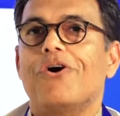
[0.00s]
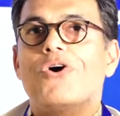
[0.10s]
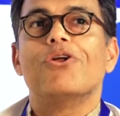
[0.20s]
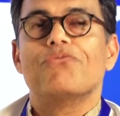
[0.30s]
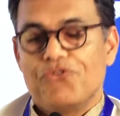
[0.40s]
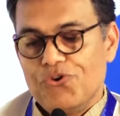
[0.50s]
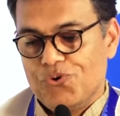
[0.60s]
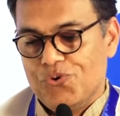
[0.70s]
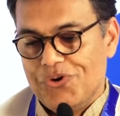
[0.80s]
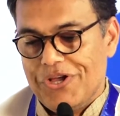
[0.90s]
all of
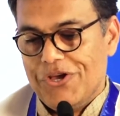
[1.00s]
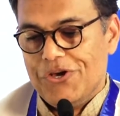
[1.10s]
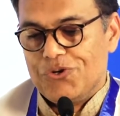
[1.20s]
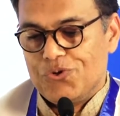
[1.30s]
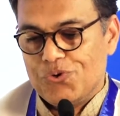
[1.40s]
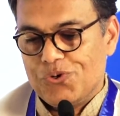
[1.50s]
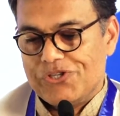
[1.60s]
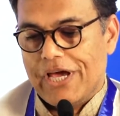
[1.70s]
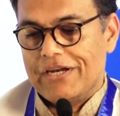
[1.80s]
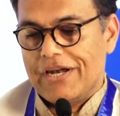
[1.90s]
you to
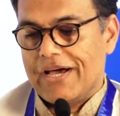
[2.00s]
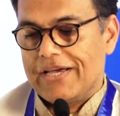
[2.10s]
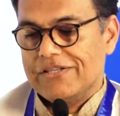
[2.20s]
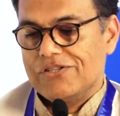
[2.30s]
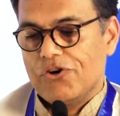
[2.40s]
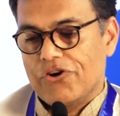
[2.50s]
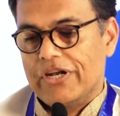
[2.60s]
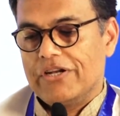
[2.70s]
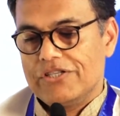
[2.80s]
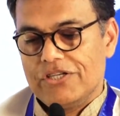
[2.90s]
channelize your
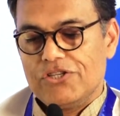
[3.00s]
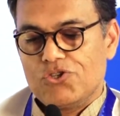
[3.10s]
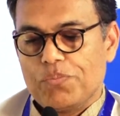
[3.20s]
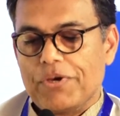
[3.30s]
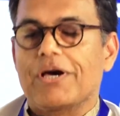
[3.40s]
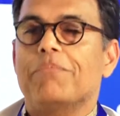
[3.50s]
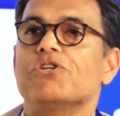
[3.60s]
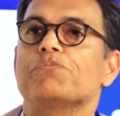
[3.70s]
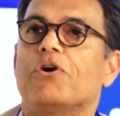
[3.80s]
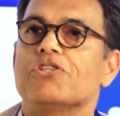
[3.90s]
energies to become
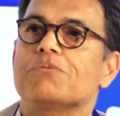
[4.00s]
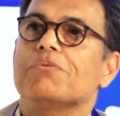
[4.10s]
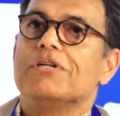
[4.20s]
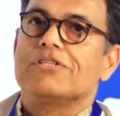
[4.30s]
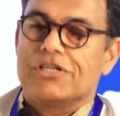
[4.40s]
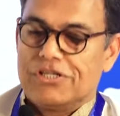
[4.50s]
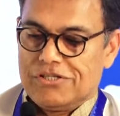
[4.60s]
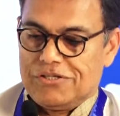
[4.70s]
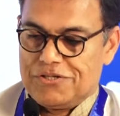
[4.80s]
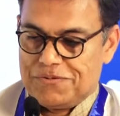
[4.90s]
responsible
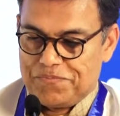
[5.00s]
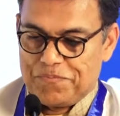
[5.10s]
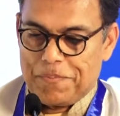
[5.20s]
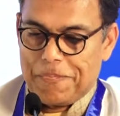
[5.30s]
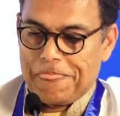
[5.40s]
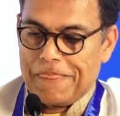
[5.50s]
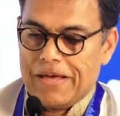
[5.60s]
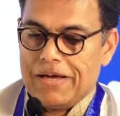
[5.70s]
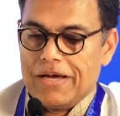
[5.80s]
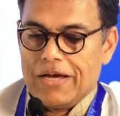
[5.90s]
citizens.
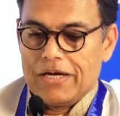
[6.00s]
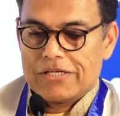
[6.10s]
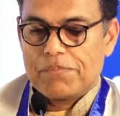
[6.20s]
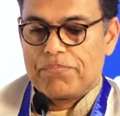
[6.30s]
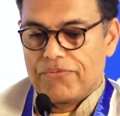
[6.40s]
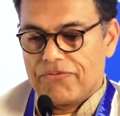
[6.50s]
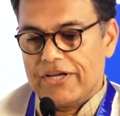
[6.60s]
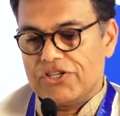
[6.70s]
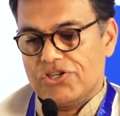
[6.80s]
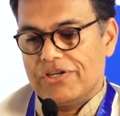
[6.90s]
It is a
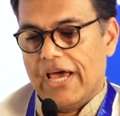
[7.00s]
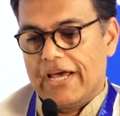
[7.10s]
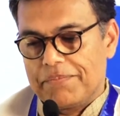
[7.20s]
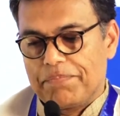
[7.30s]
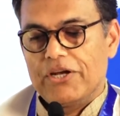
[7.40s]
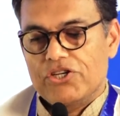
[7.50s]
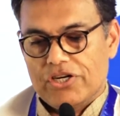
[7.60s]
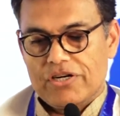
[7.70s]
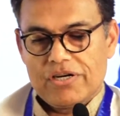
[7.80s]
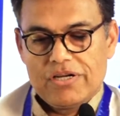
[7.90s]
privilege and a
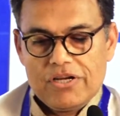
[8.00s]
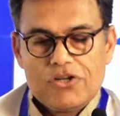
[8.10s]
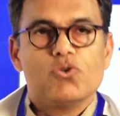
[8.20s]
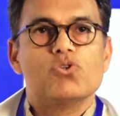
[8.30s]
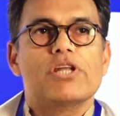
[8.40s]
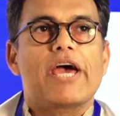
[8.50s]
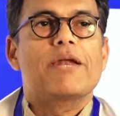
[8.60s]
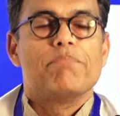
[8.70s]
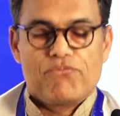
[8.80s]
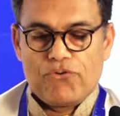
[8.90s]
pleasure to
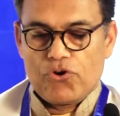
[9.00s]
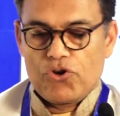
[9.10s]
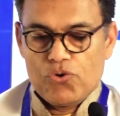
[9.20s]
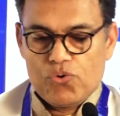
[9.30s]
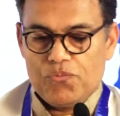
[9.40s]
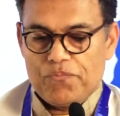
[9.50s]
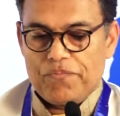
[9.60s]
stand before you